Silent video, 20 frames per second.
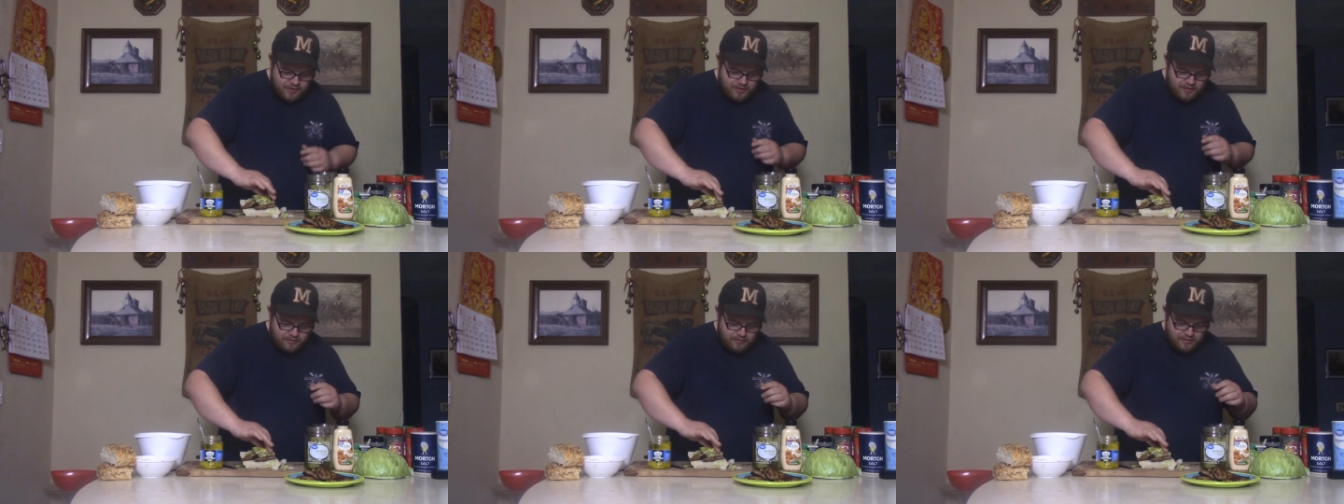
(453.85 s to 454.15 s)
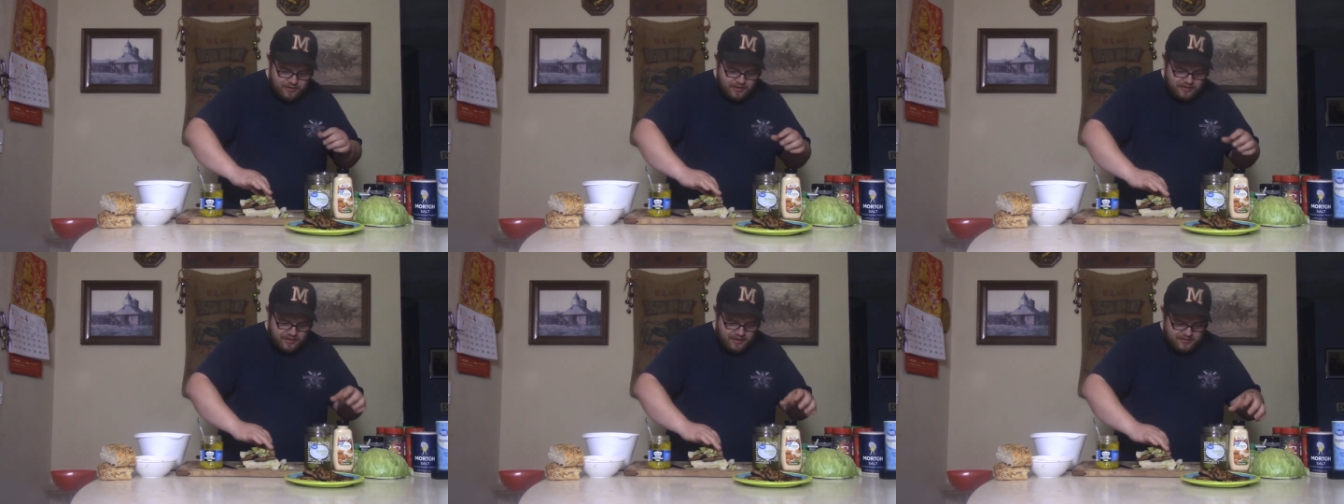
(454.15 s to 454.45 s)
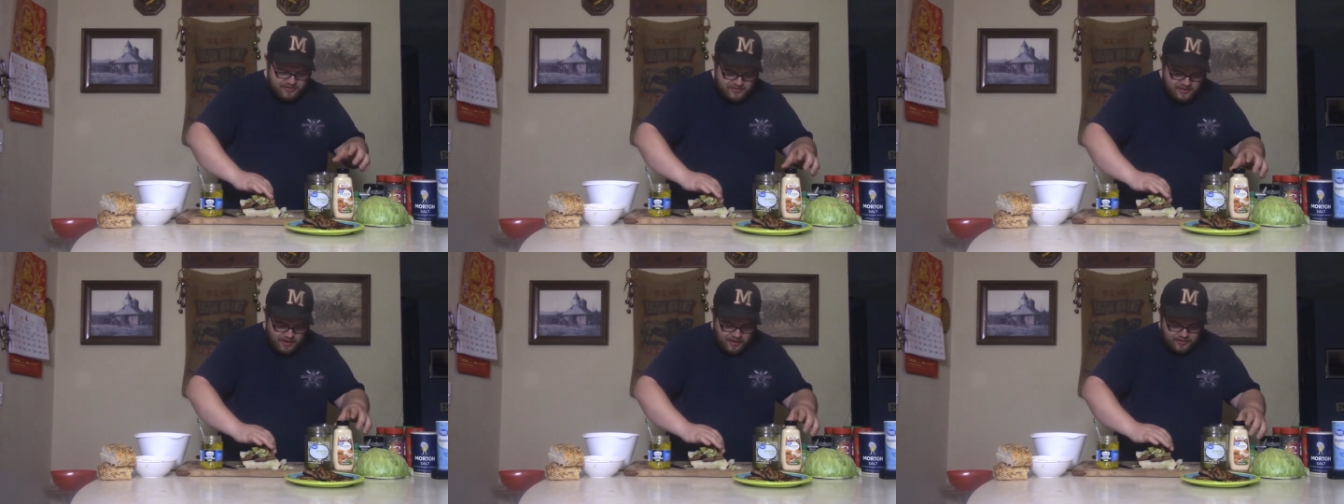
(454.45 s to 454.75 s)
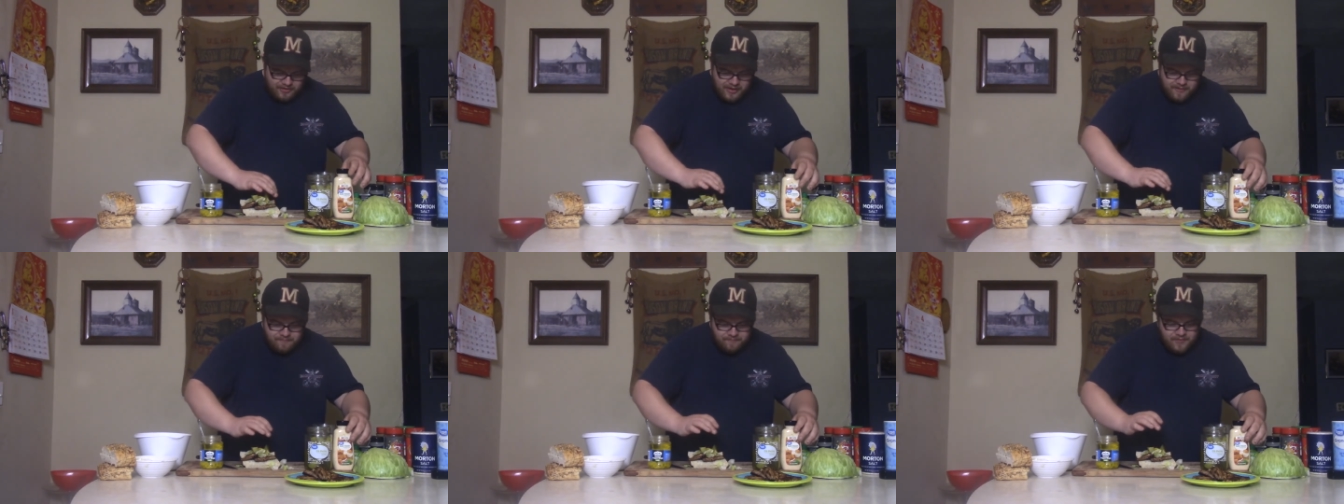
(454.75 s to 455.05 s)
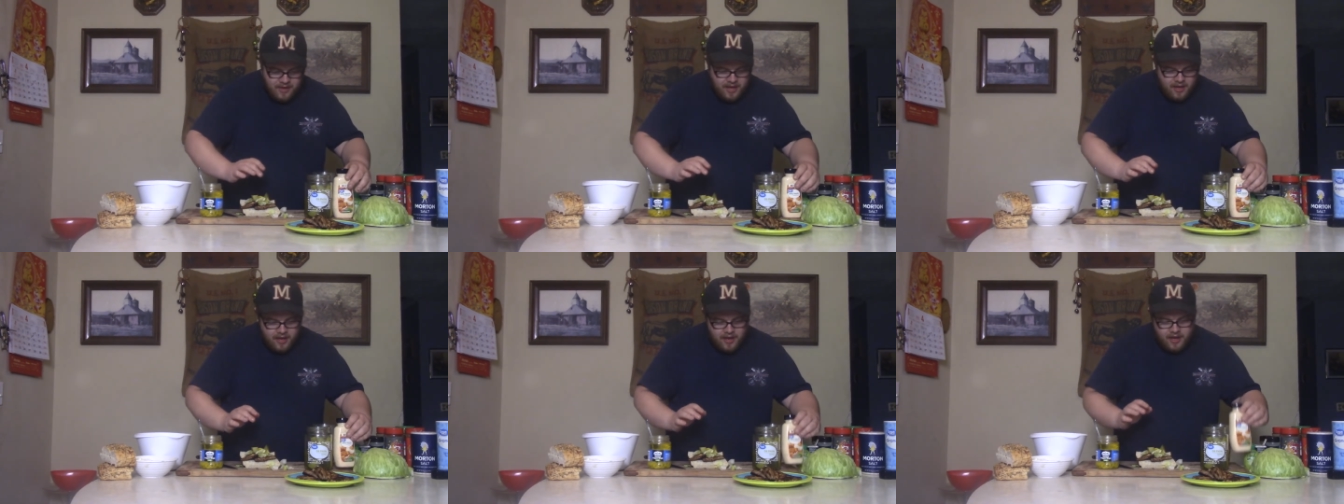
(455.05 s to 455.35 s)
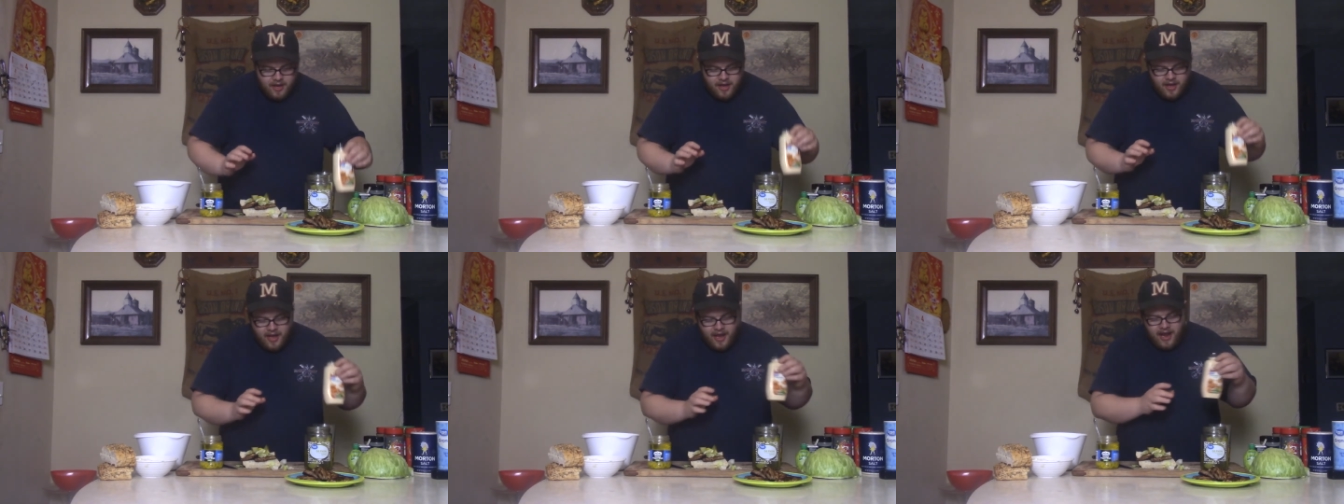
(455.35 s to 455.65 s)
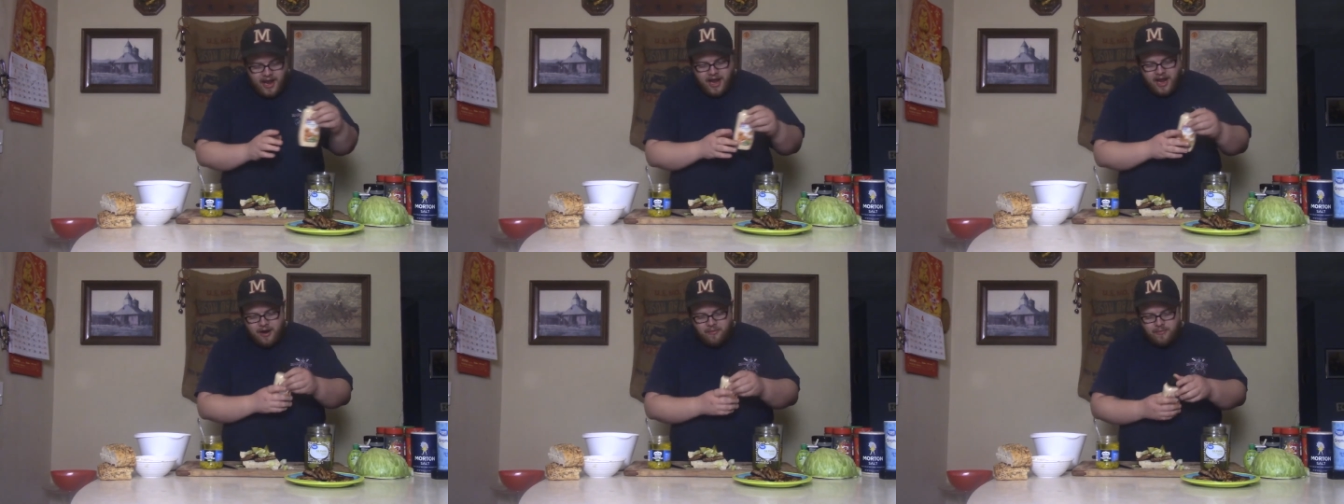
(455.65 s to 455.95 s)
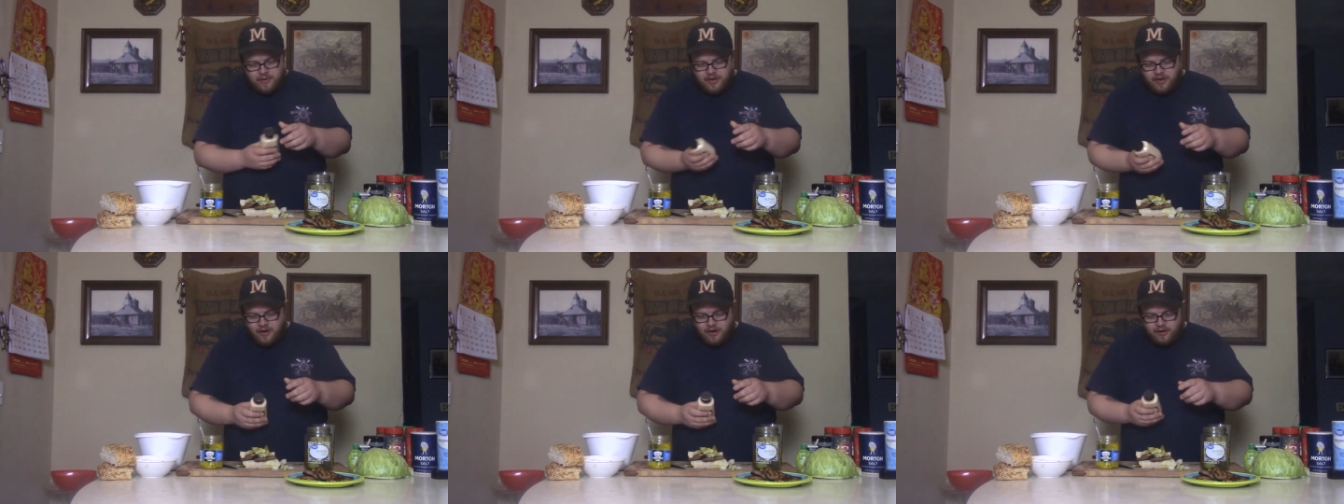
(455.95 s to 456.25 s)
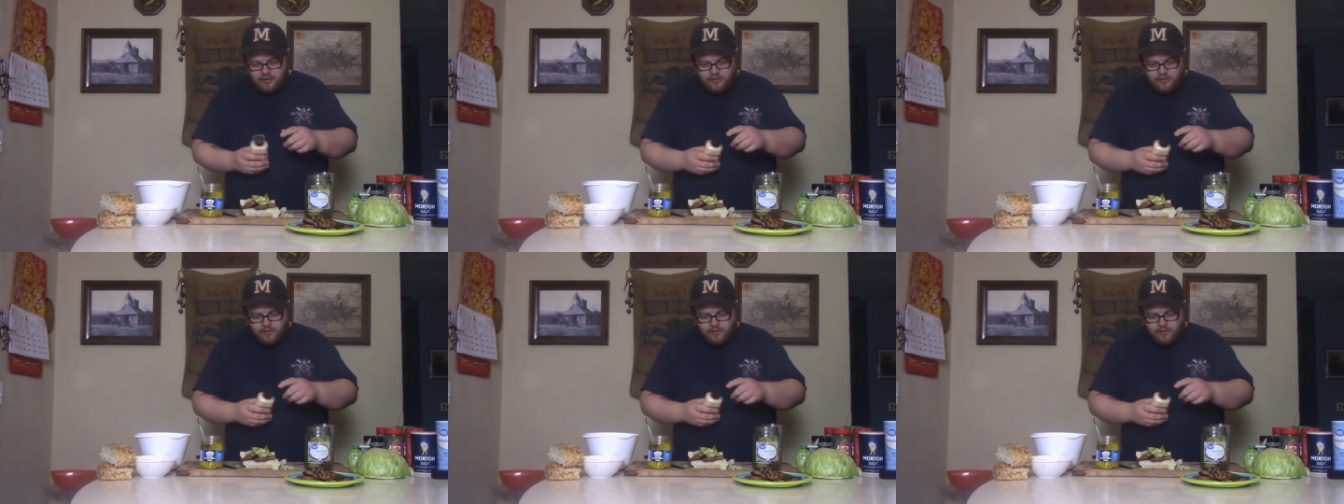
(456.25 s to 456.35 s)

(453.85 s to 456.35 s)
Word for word: gonna get that sauce. And we are